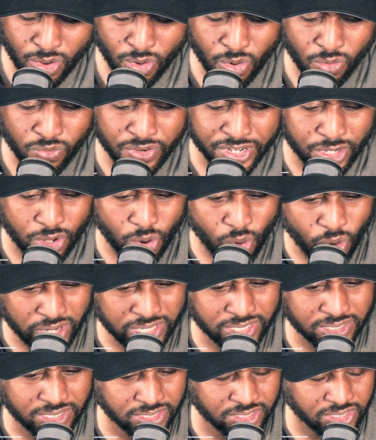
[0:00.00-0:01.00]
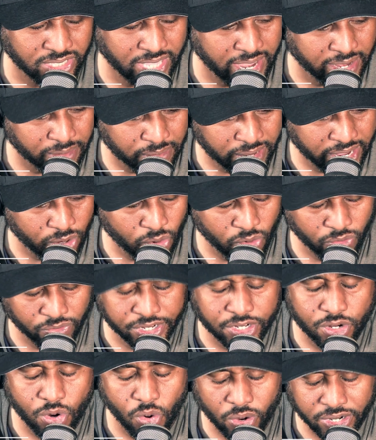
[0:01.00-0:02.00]
recorded this thing, man. Who
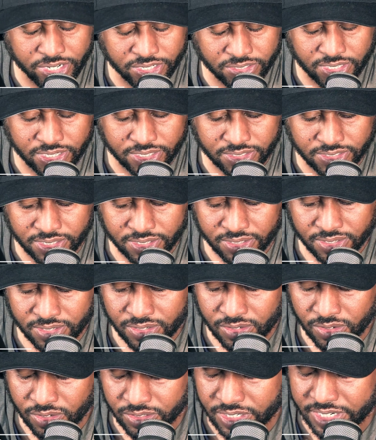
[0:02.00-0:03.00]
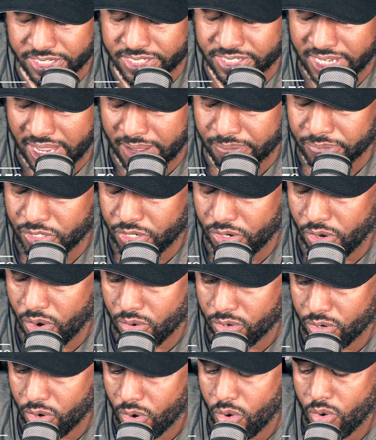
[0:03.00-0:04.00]
recorded this? The
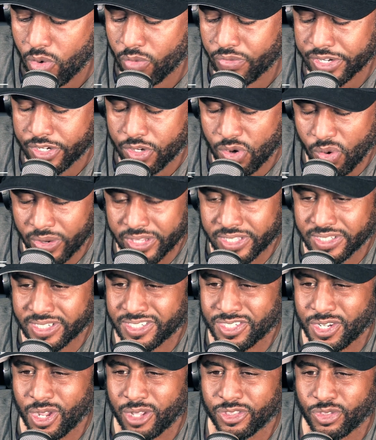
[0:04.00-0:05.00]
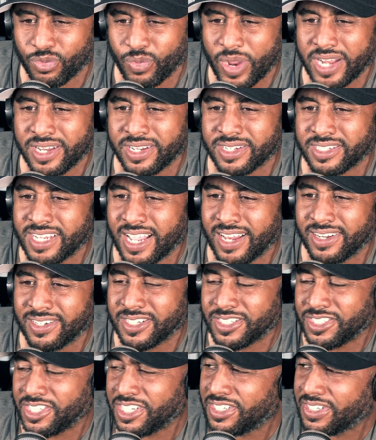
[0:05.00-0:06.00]
17-year-old girl who recorded this. Y'all threatening and telling
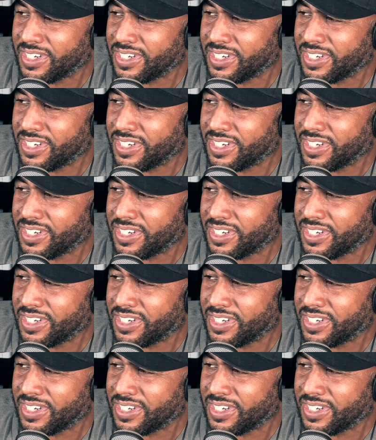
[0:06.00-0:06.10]
her she